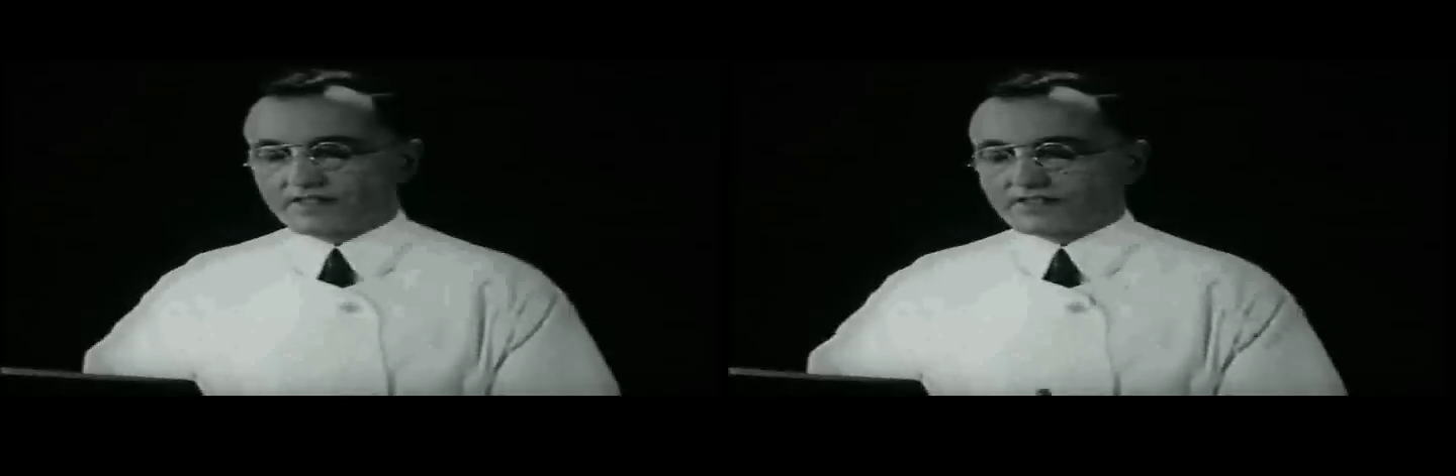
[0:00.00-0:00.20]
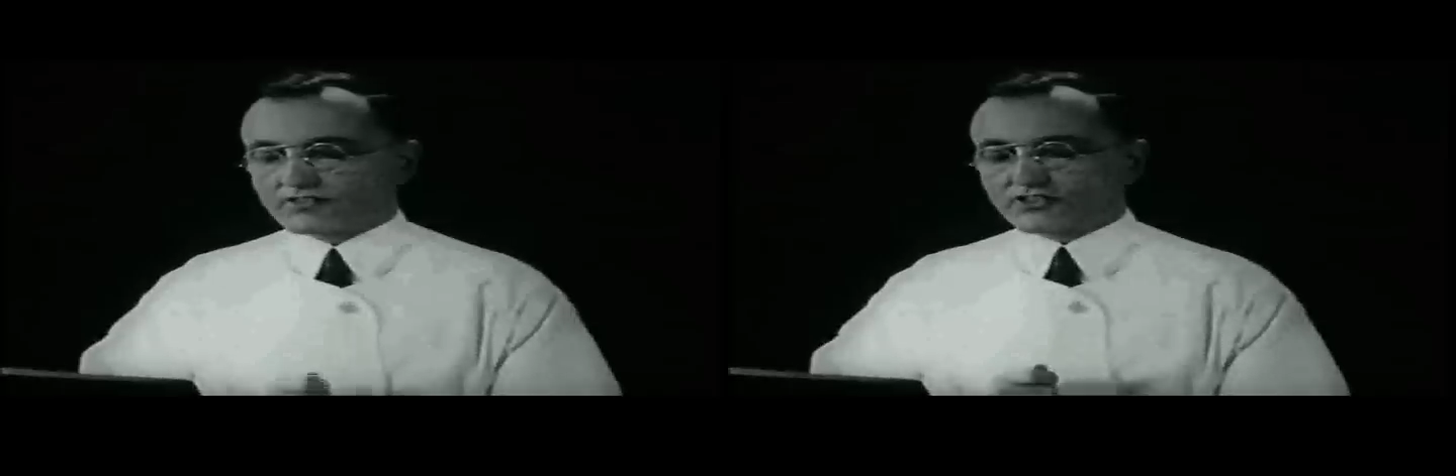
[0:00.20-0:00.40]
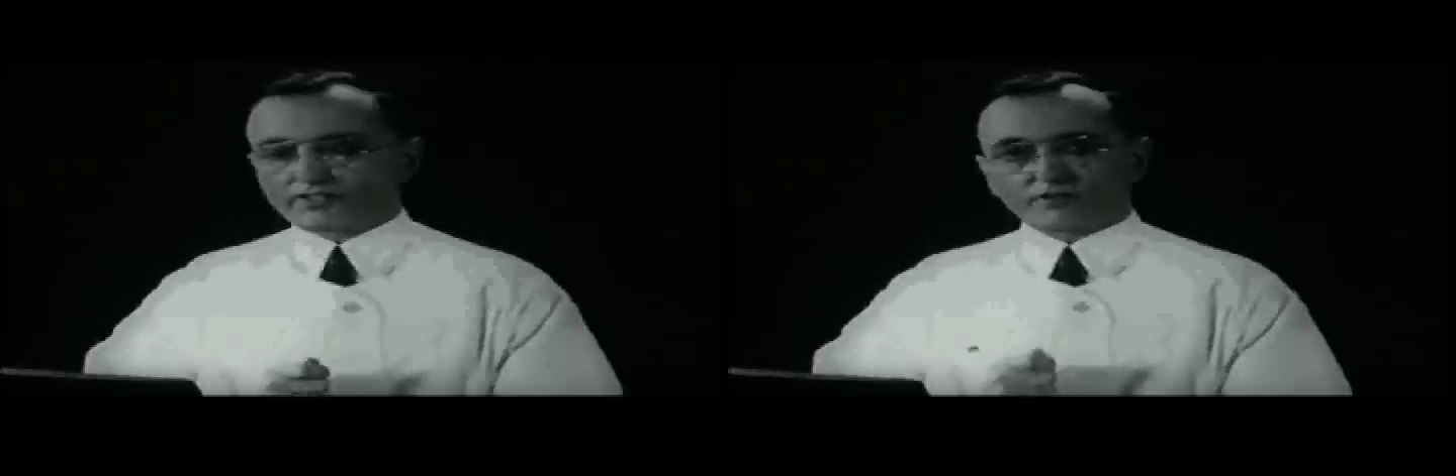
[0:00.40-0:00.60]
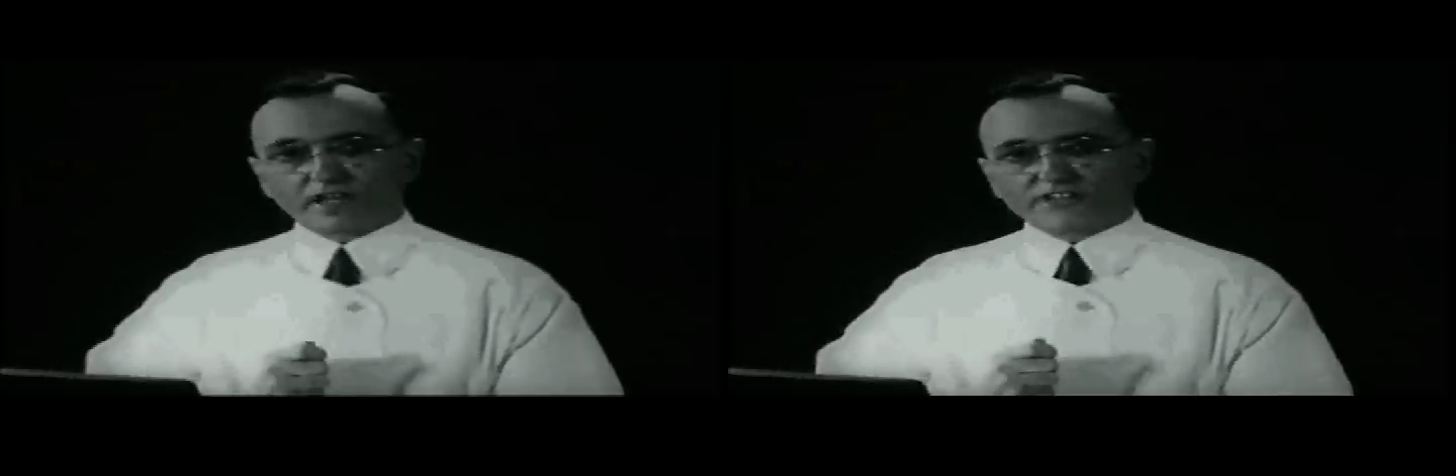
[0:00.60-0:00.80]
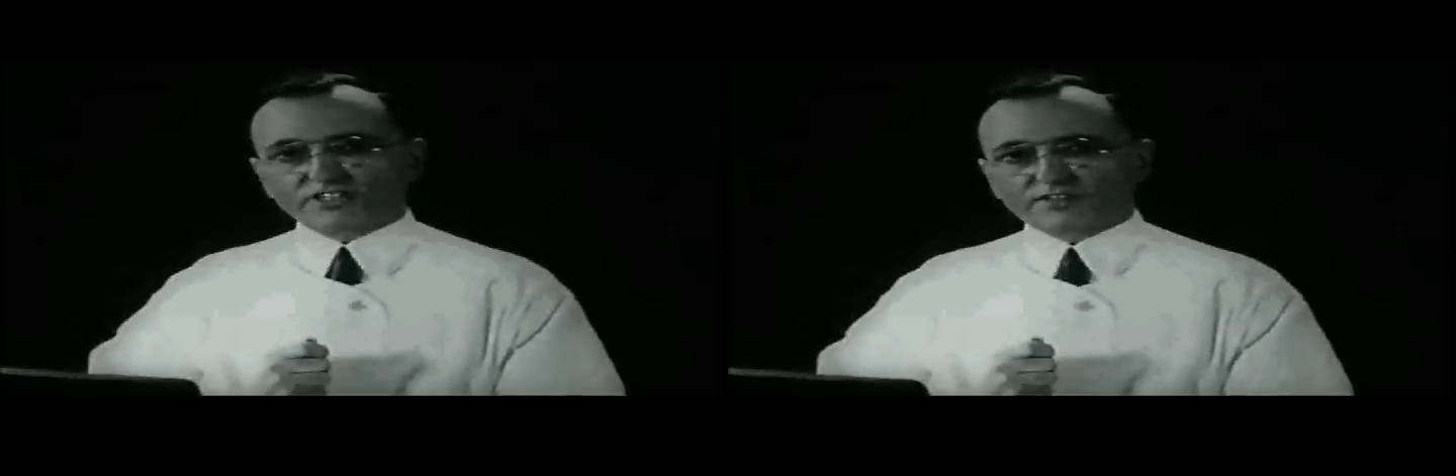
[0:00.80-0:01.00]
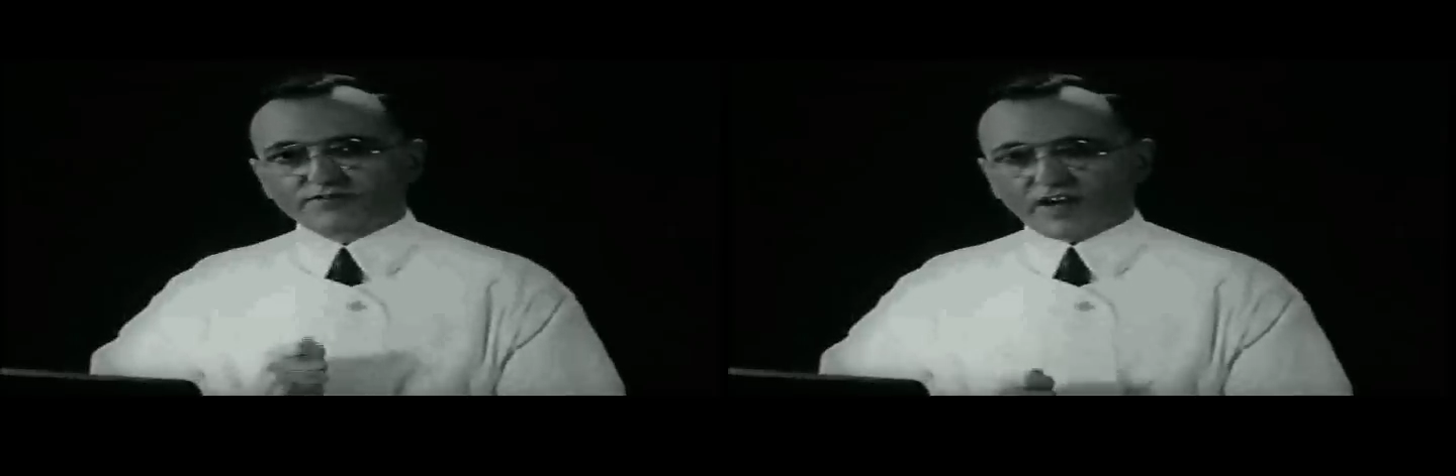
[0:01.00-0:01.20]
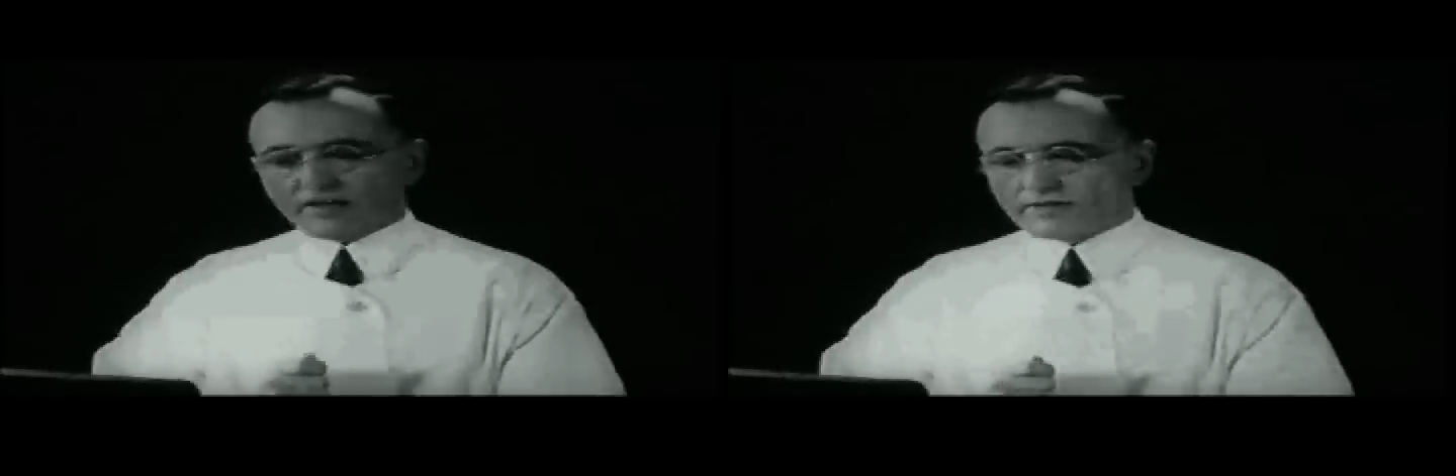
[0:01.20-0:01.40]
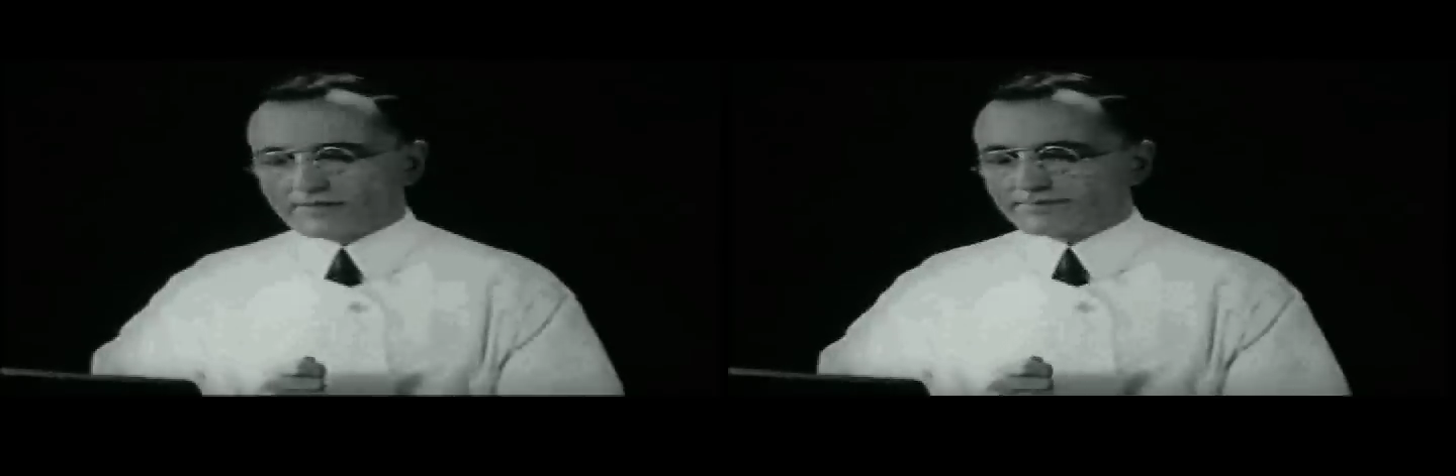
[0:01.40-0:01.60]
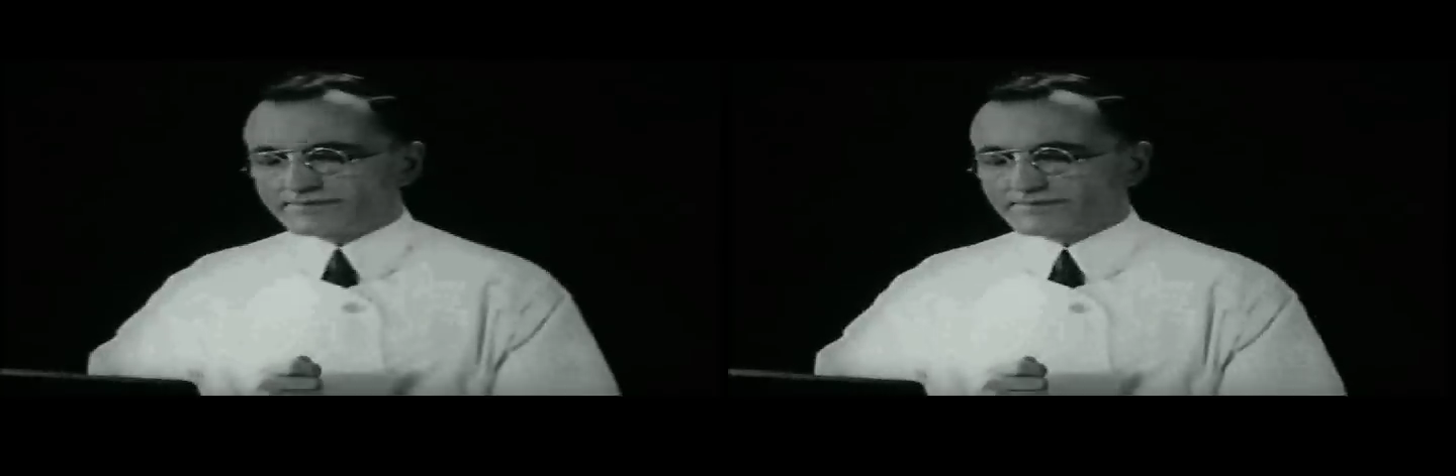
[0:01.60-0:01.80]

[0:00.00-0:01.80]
Serologic follow-up,